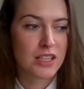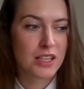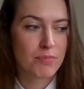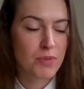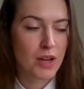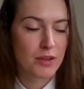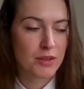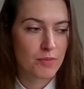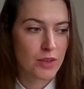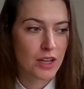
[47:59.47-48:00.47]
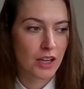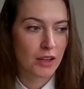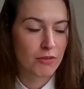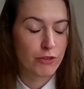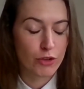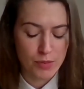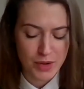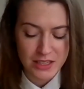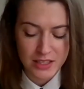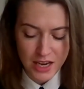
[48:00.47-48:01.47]
a forum
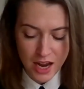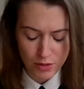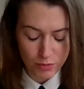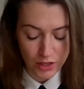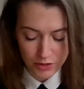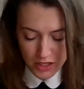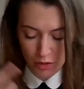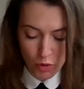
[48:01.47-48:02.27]
yesterday, well, I was in a